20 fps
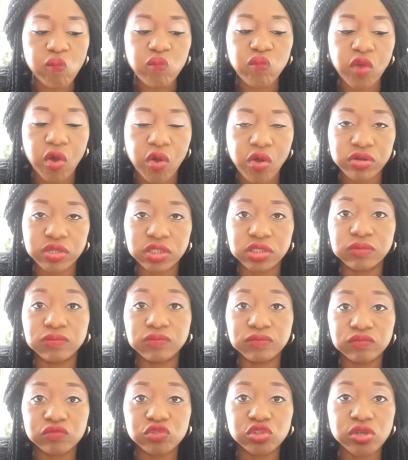Okay,
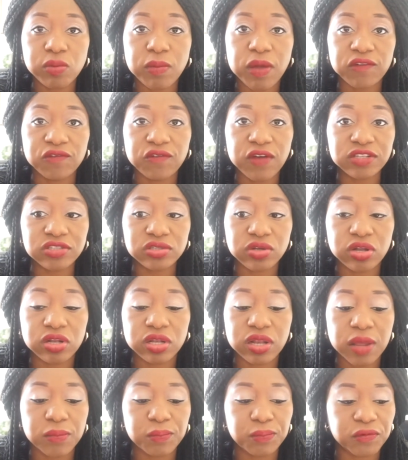so my first
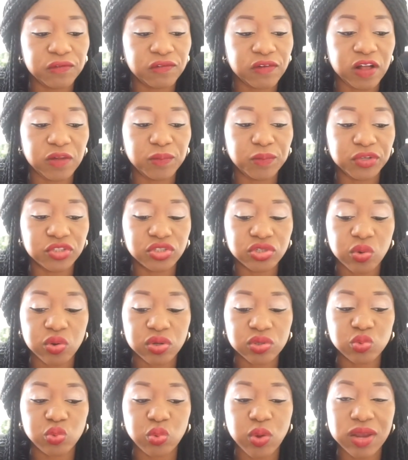online profile picture
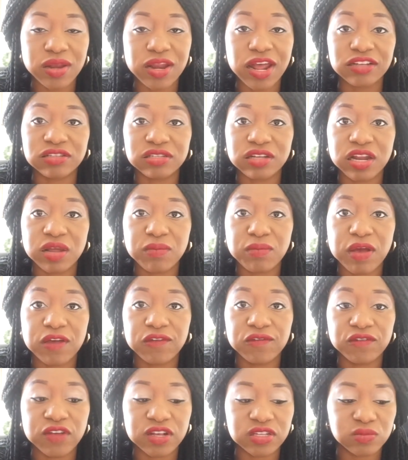was when I started my
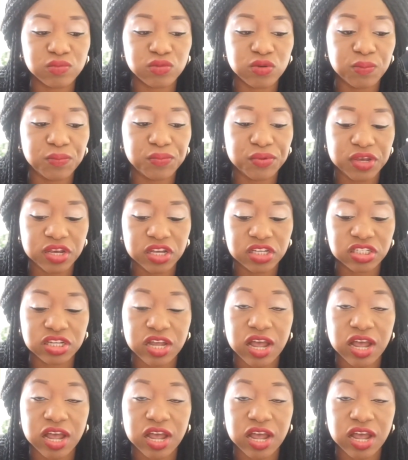Facebook page,